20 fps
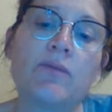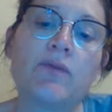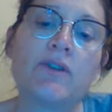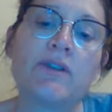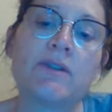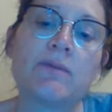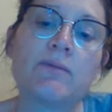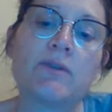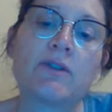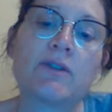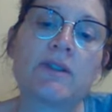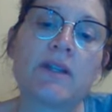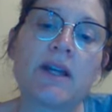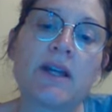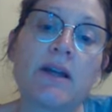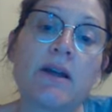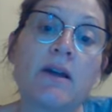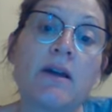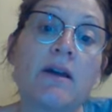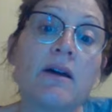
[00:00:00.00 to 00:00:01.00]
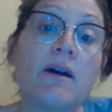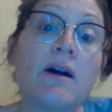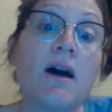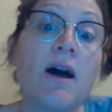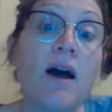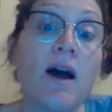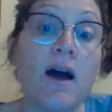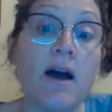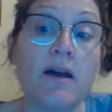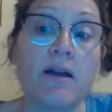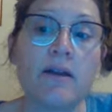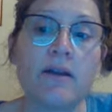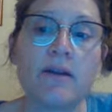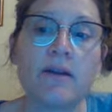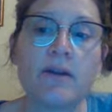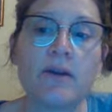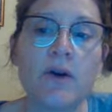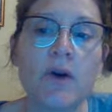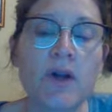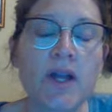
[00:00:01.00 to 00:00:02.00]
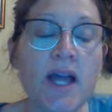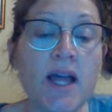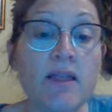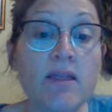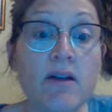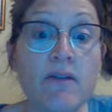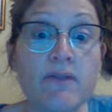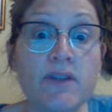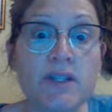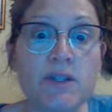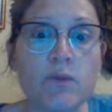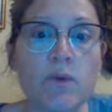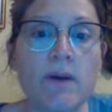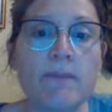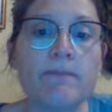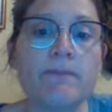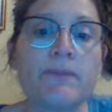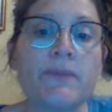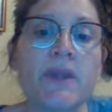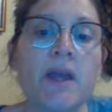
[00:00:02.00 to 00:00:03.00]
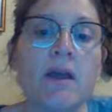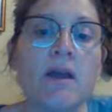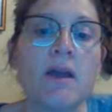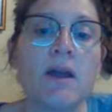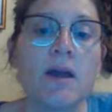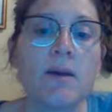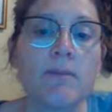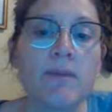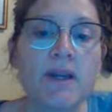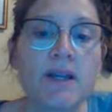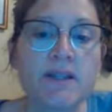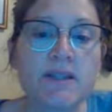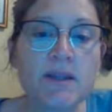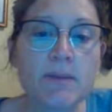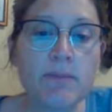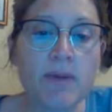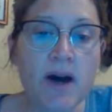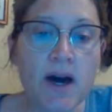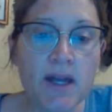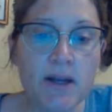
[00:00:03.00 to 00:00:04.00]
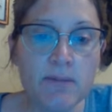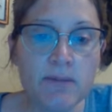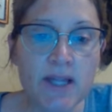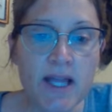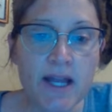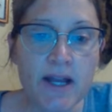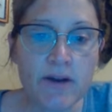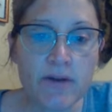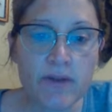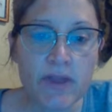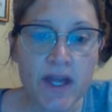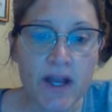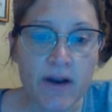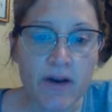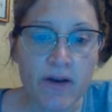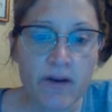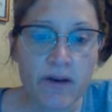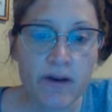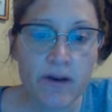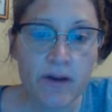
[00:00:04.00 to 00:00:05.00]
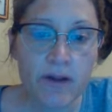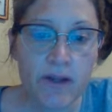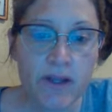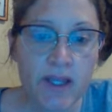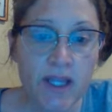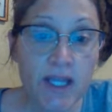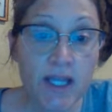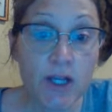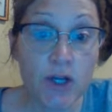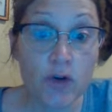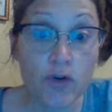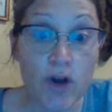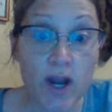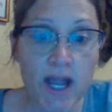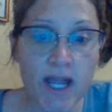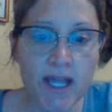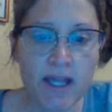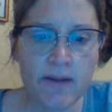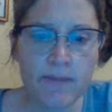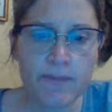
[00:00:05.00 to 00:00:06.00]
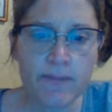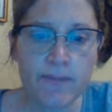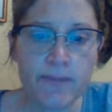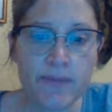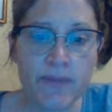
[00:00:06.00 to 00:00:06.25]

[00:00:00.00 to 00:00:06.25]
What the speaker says: their prism looks like. Okay, I love this one, because the bottom layer there in gray